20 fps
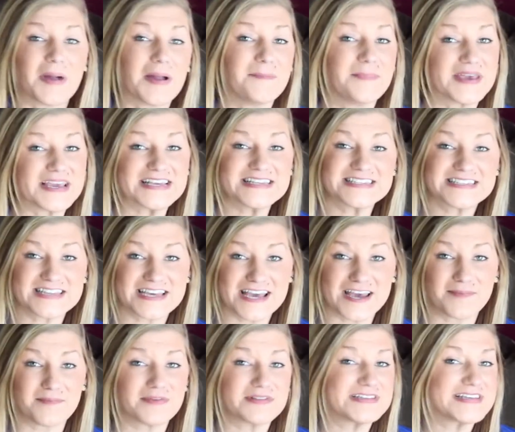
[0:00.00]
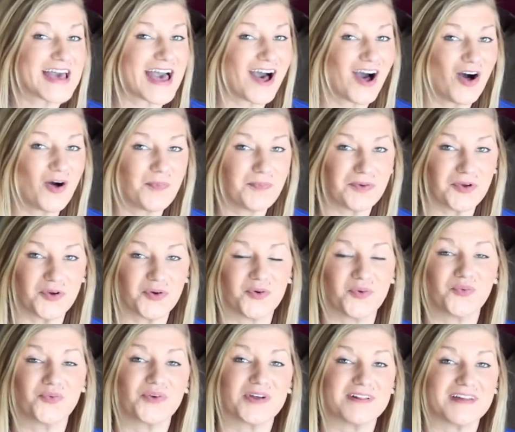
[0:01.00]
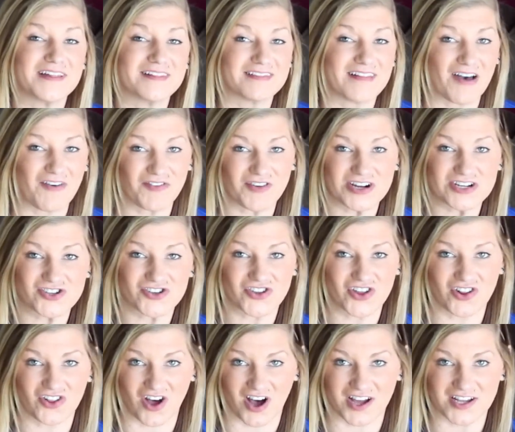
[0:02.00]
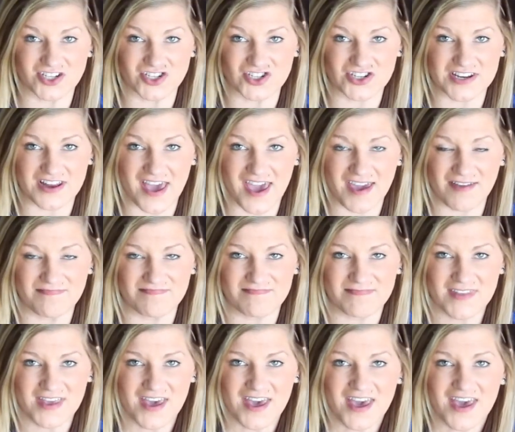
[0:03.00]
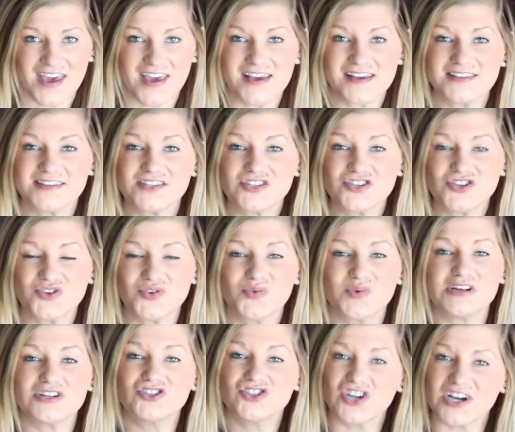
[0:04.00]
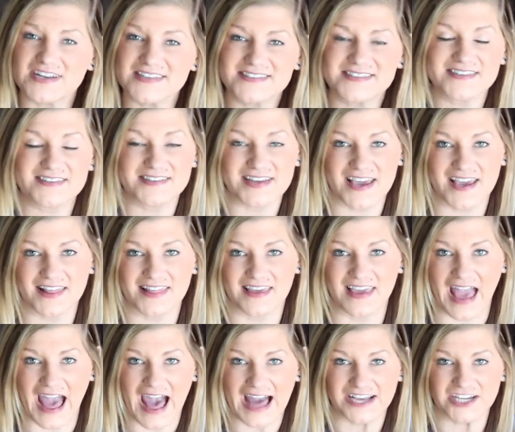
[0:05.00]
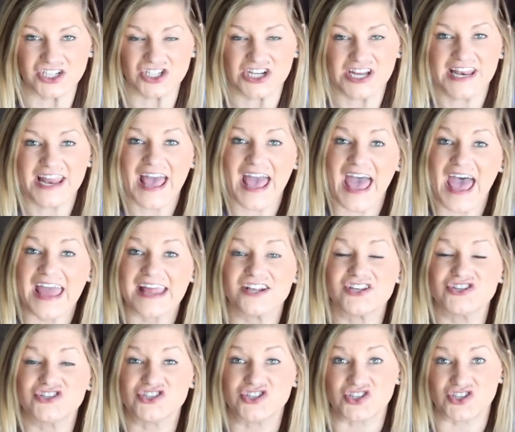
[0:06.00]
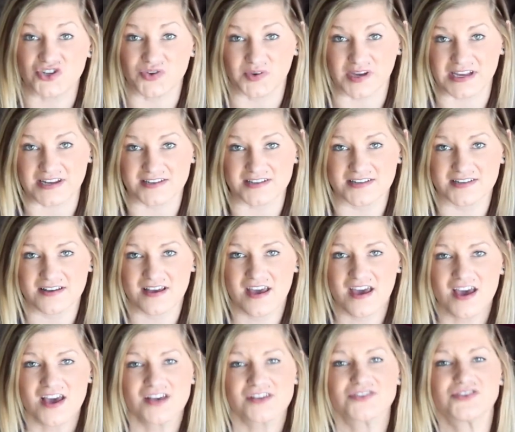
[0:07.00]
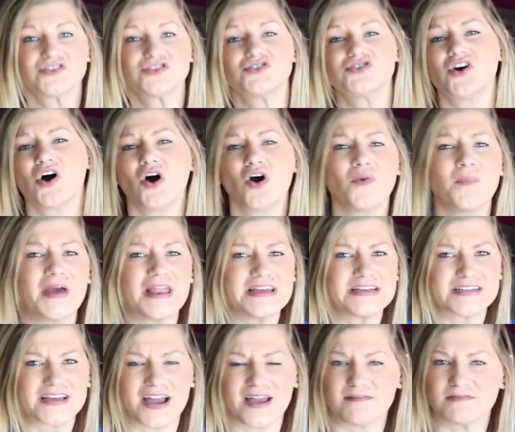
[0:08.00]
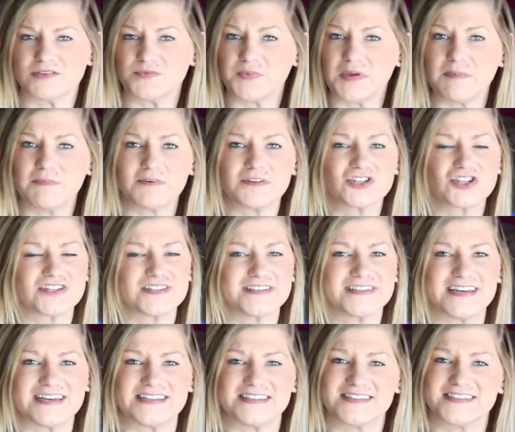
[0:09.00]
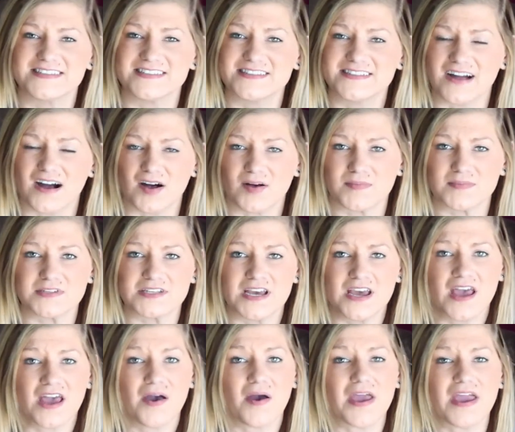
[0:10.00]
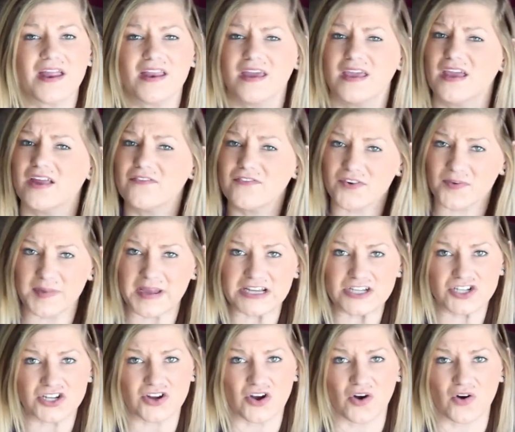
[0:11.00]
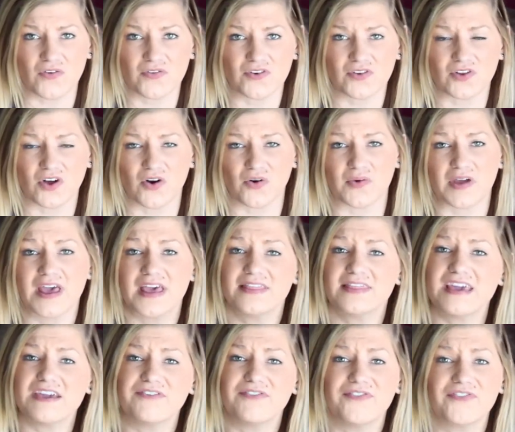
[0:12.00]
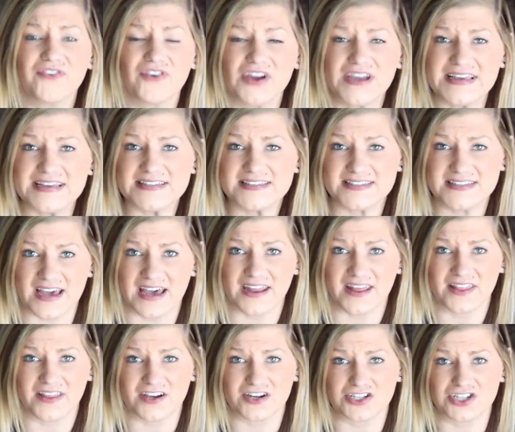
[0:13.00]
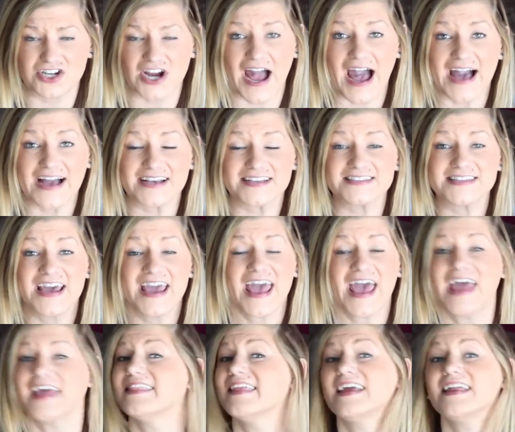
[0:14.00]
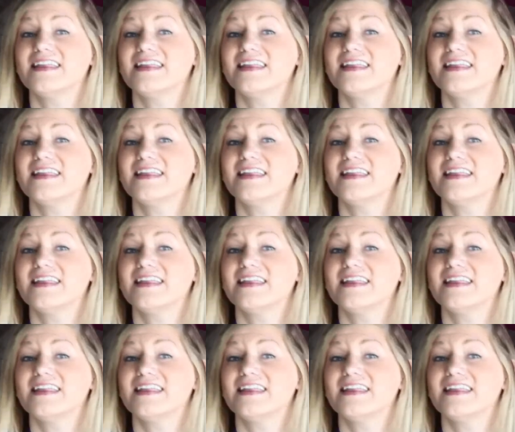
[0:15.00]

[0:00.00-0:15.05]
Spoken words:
my biggest tip to help you really leverage the launch today is to just take the action and do it. So many times people just get stumped in information overload. They freeze dead in their tracks and they